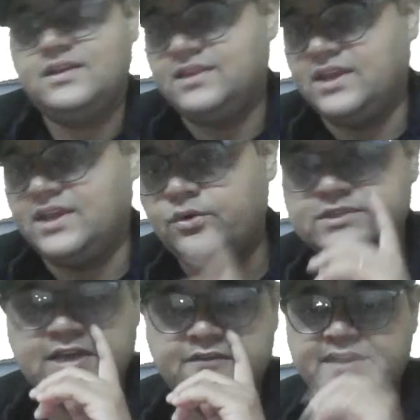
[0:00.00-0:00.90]
the
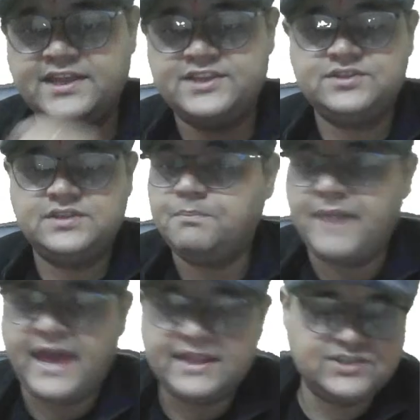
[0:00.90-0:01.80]
course coverage, the
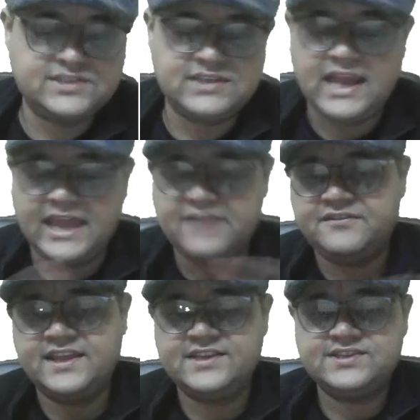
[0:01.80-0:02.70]
batches, live
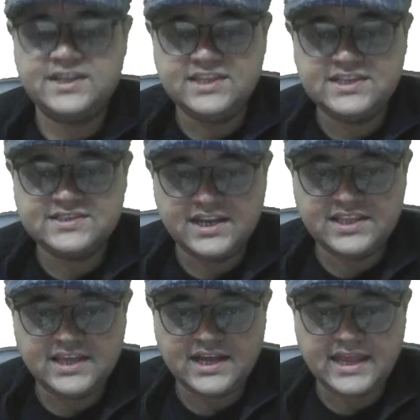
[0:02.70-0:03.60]
test, and these are
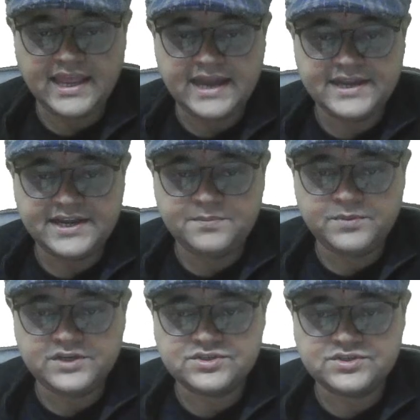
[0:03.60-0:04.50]
the added
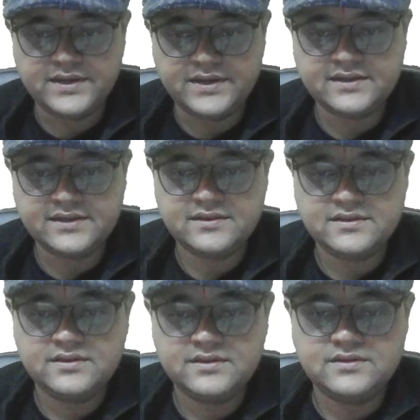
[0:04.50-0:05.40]
perks to it.
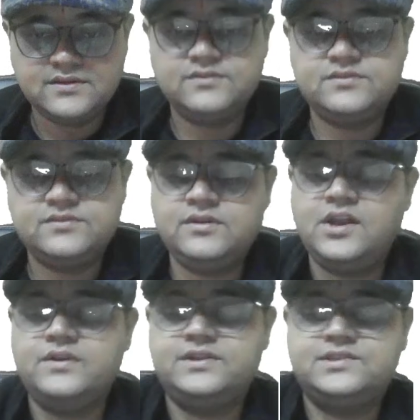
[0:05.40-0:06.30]
So
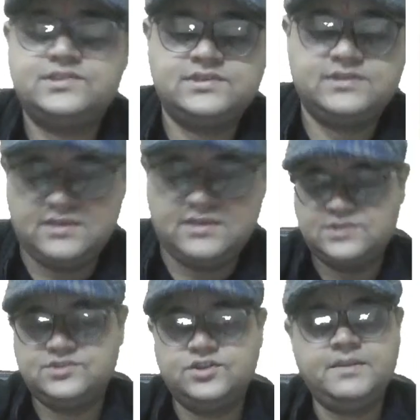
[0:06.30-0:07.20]
it's
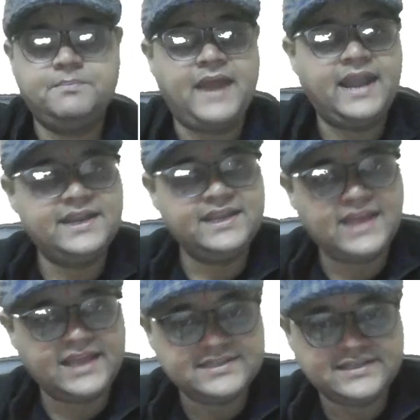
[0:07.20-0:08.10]
not a bad deal
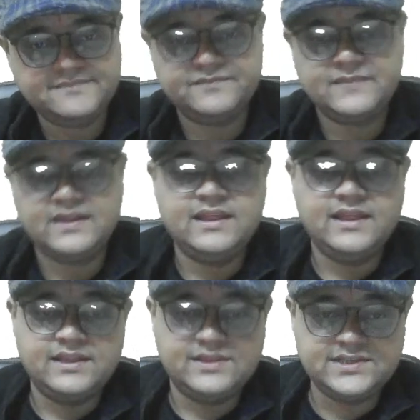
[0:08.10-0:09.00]
either.
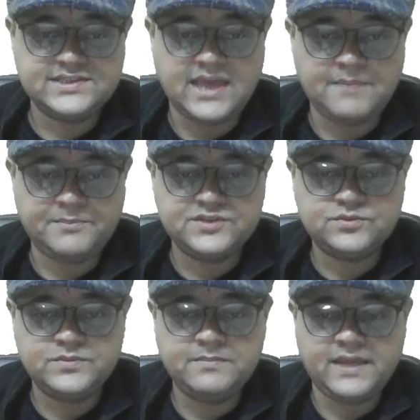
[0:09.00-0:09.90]
This happens to
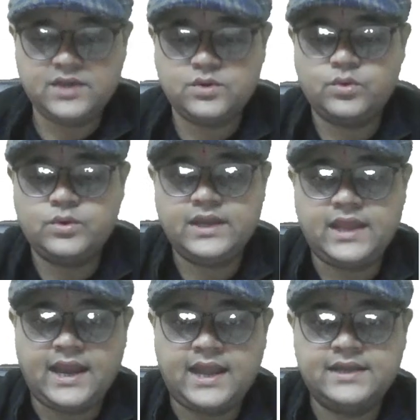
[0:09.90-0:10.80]
be my code,
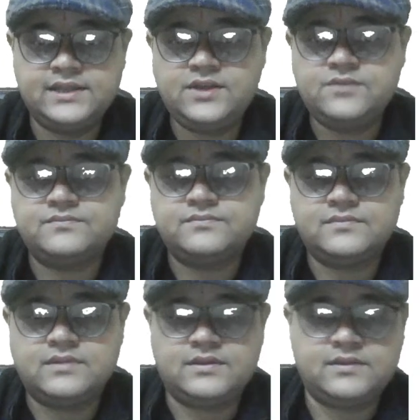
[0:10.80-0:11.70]
and
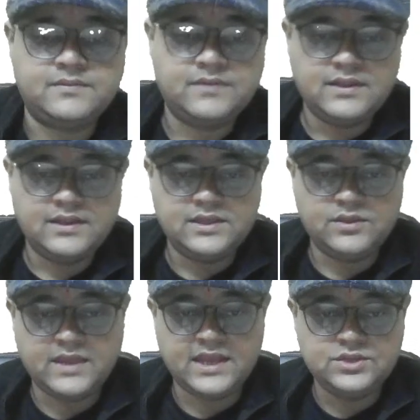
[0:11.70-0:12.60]

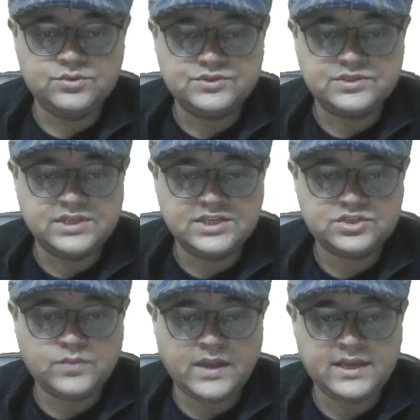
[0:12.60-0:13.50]
you can use this
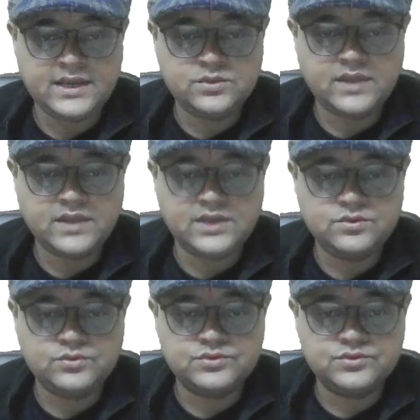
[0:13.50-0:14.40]
one, you can
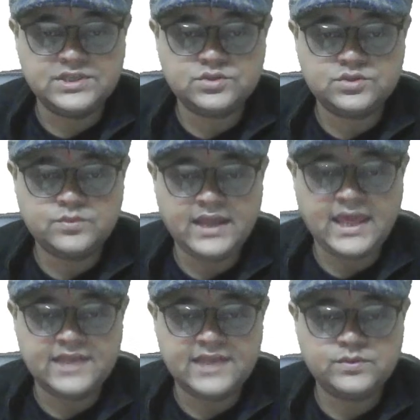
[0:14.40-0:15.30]
use this one
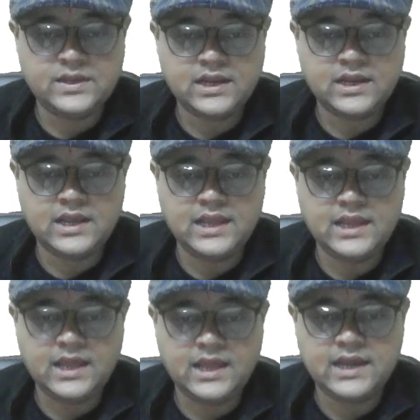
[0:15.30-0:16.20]
as well,
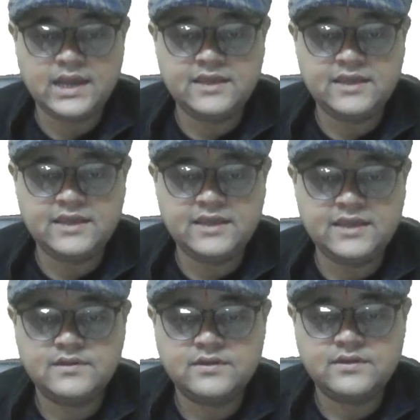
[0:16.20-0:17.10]
Kalyan Live.
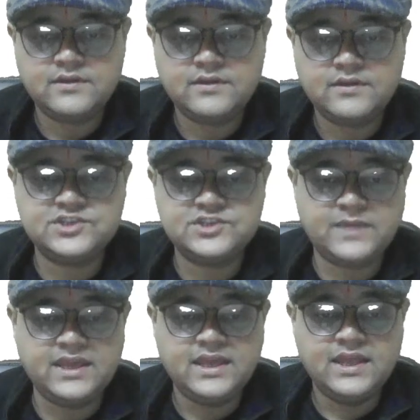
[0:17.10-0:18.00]
Okay, this is
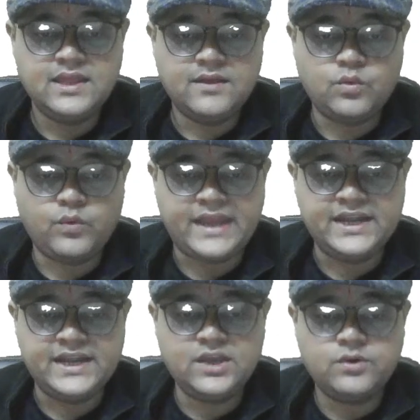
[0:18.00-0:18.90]
my
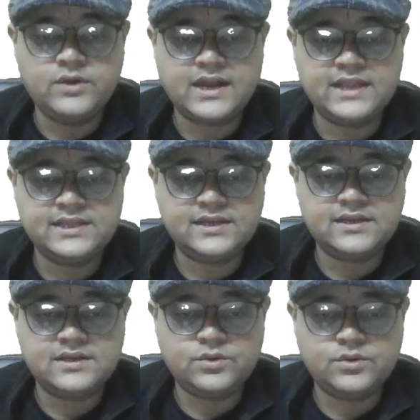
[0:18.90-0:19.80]
YT code. Rather,
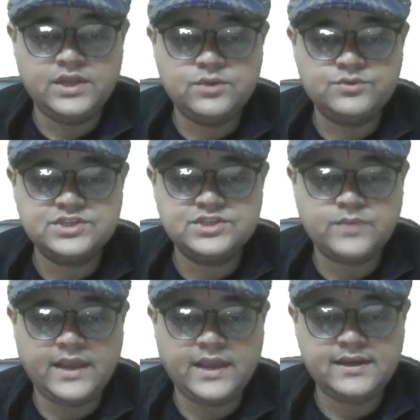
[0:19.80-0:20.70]
don't use this
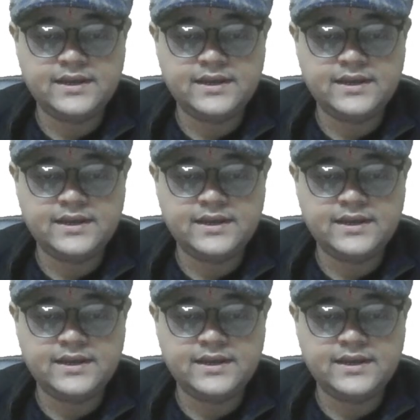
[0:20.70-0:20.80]
one here.